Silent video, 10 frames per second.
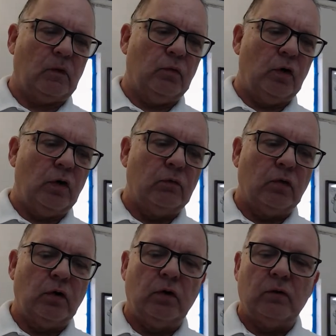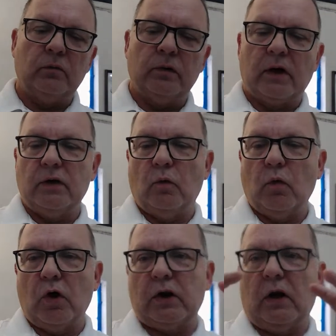we're going to
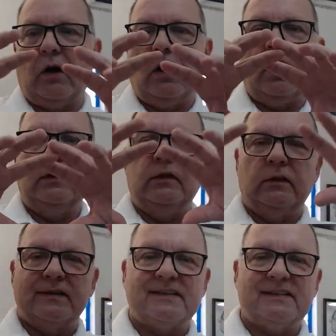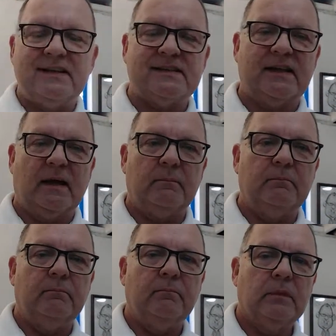work on the system,
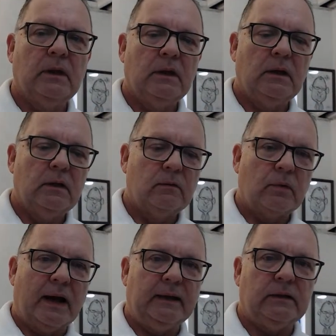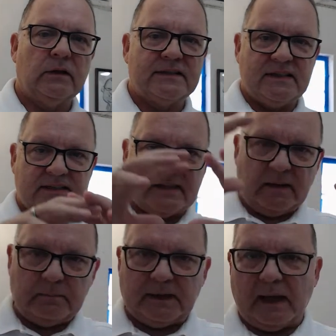right? The
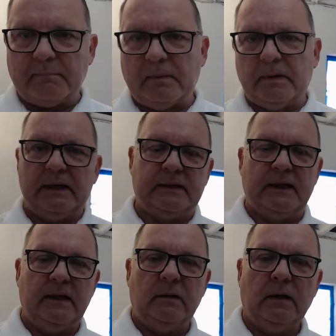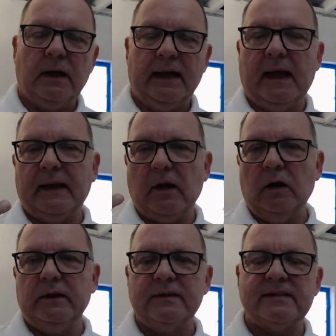system capability. And I
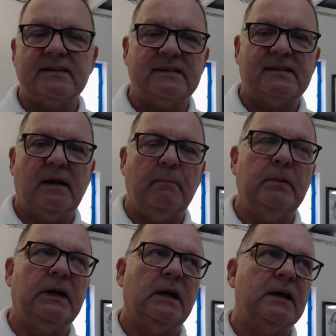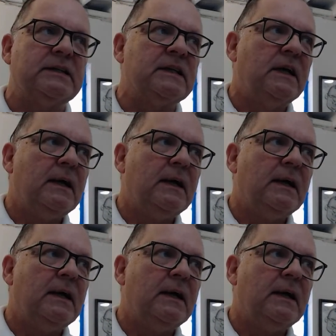call it a system because,